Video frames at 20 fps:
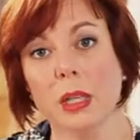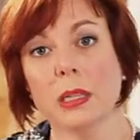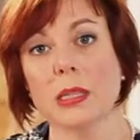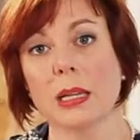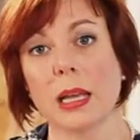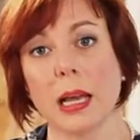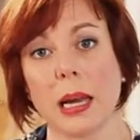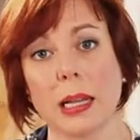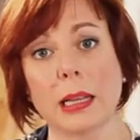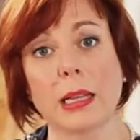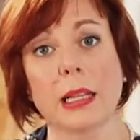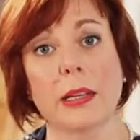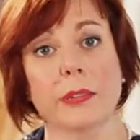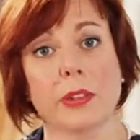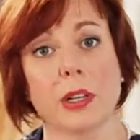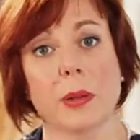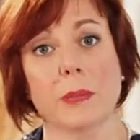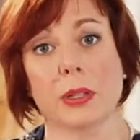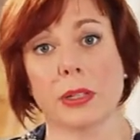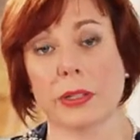to kind of
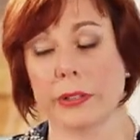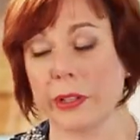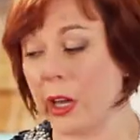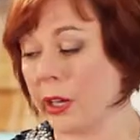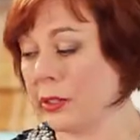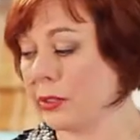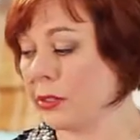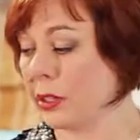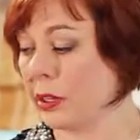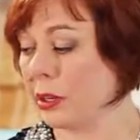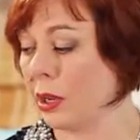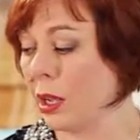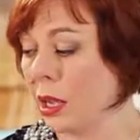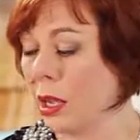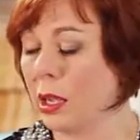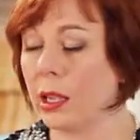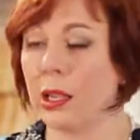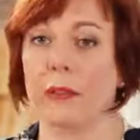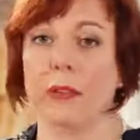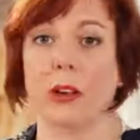lift up the sauce and
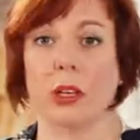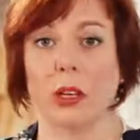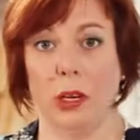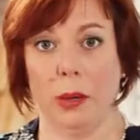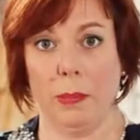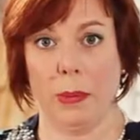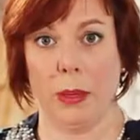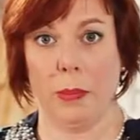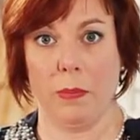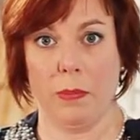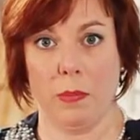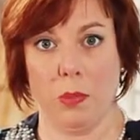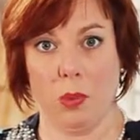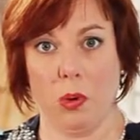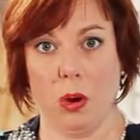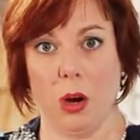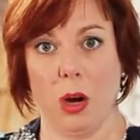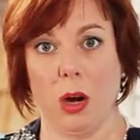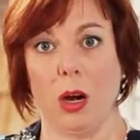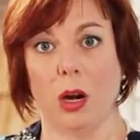give it a little bit
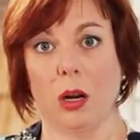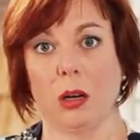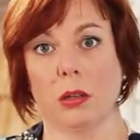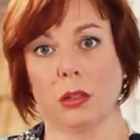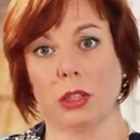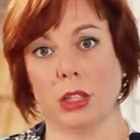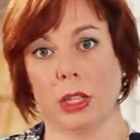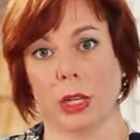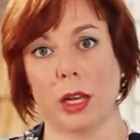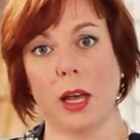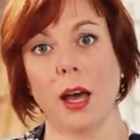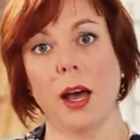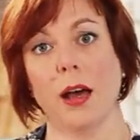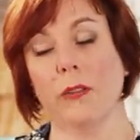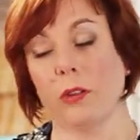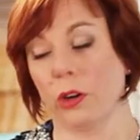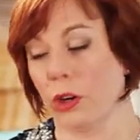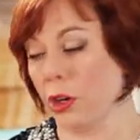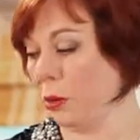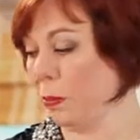more to
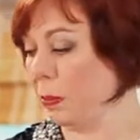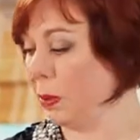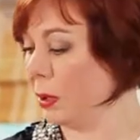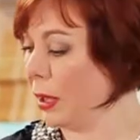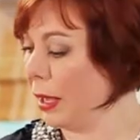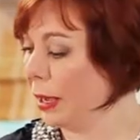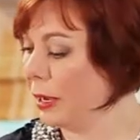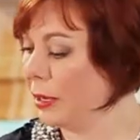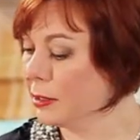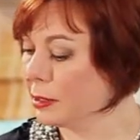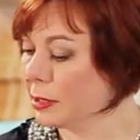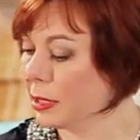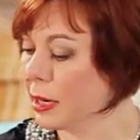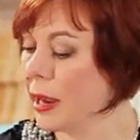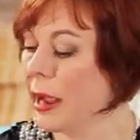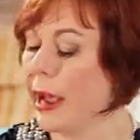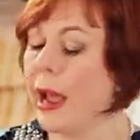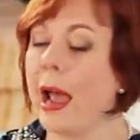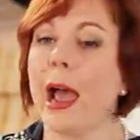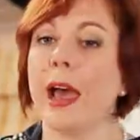cover your plate.
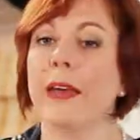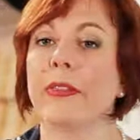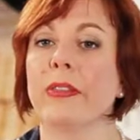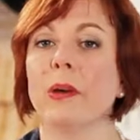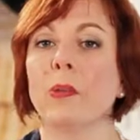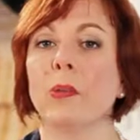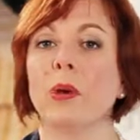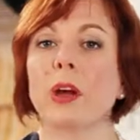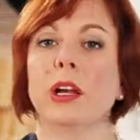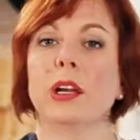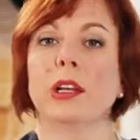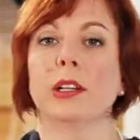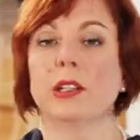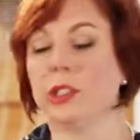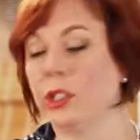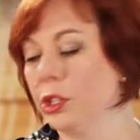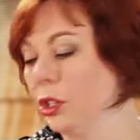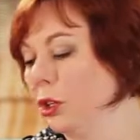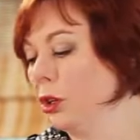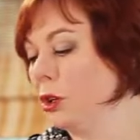And then we're going
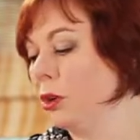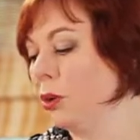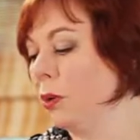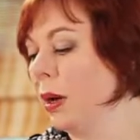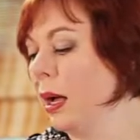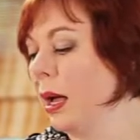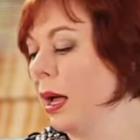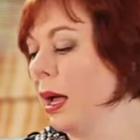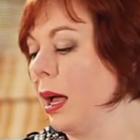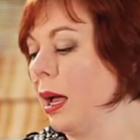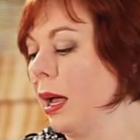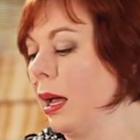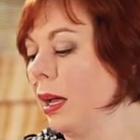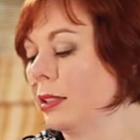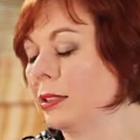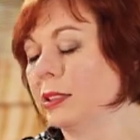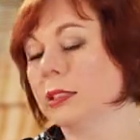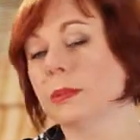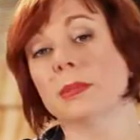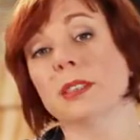to do
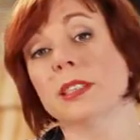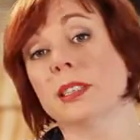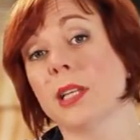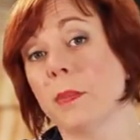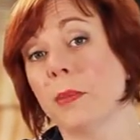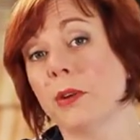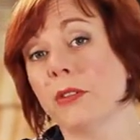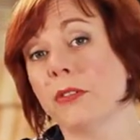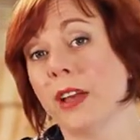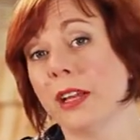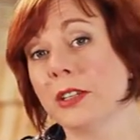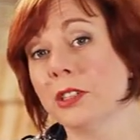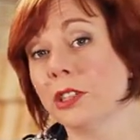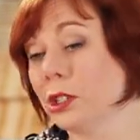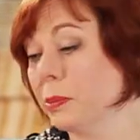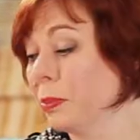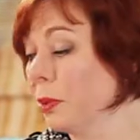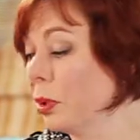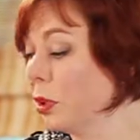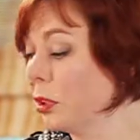some summer
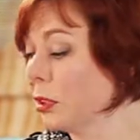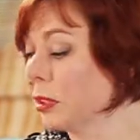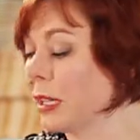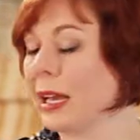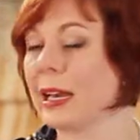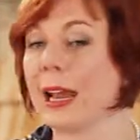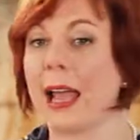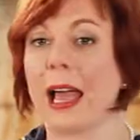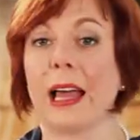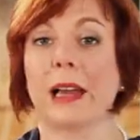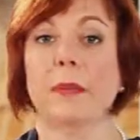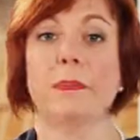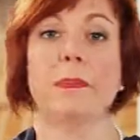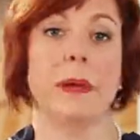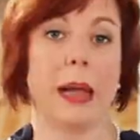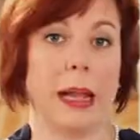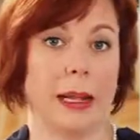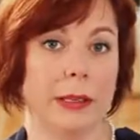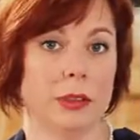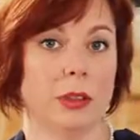vegetables and add
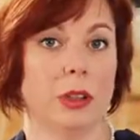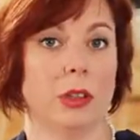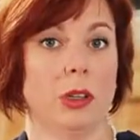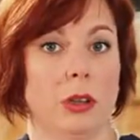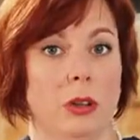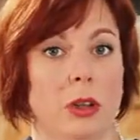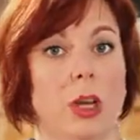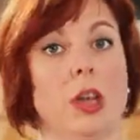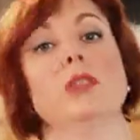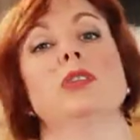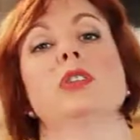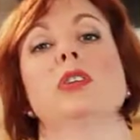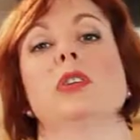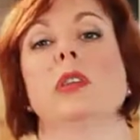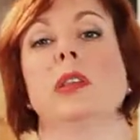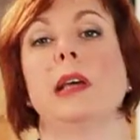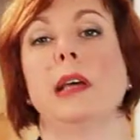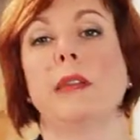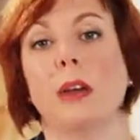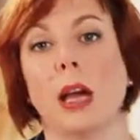basil to those so
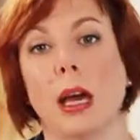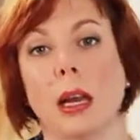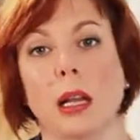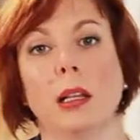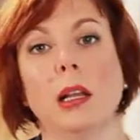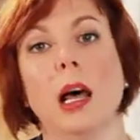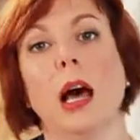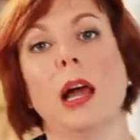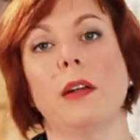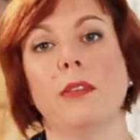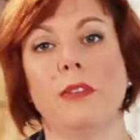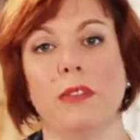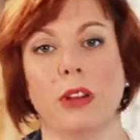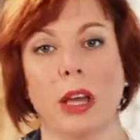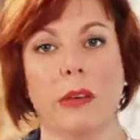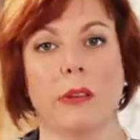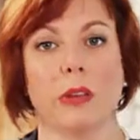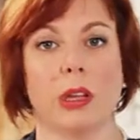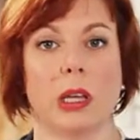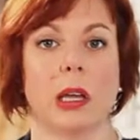that they've got a lot of
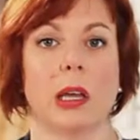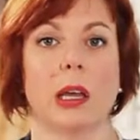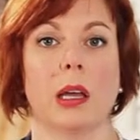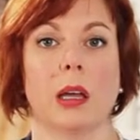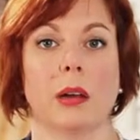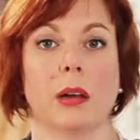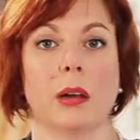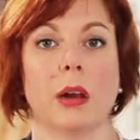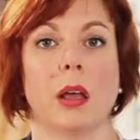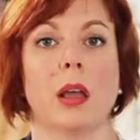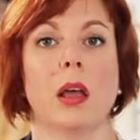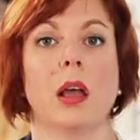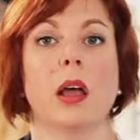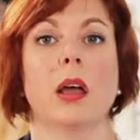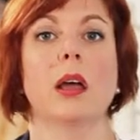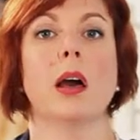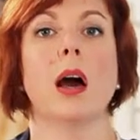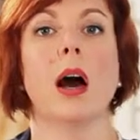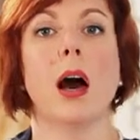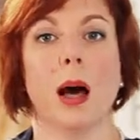flavor that can
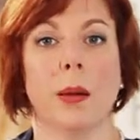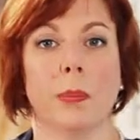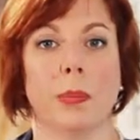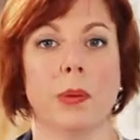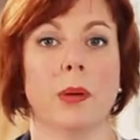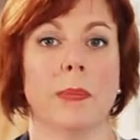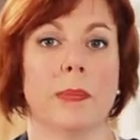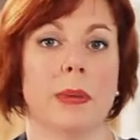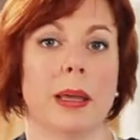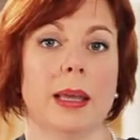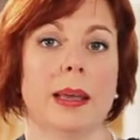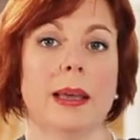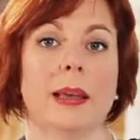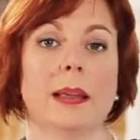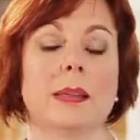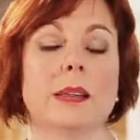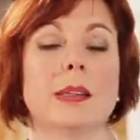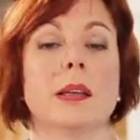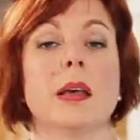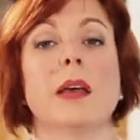
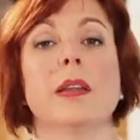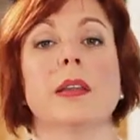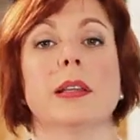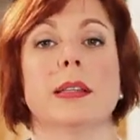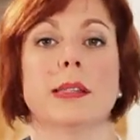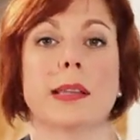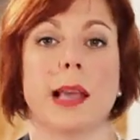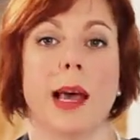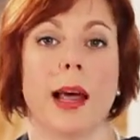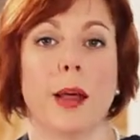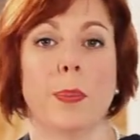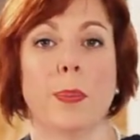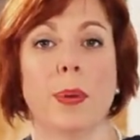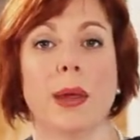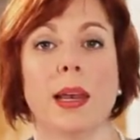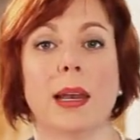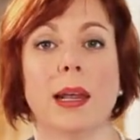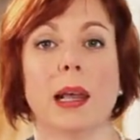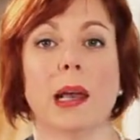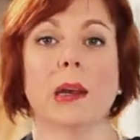complement the
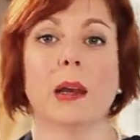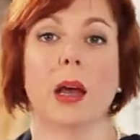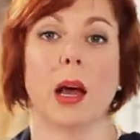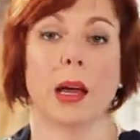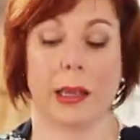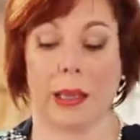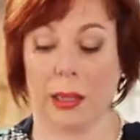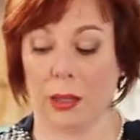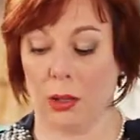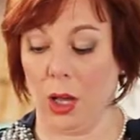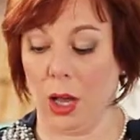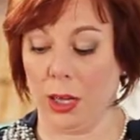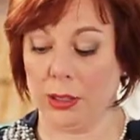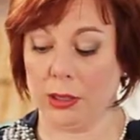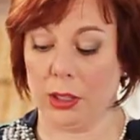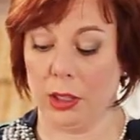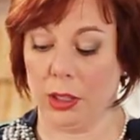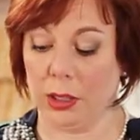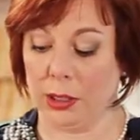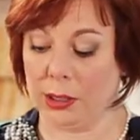scallopini and not get
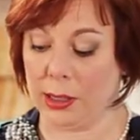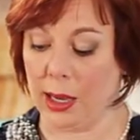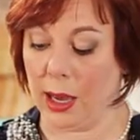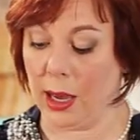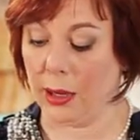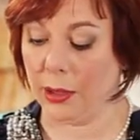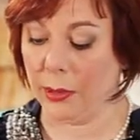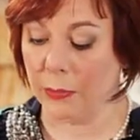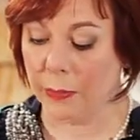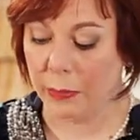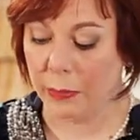lost on the side.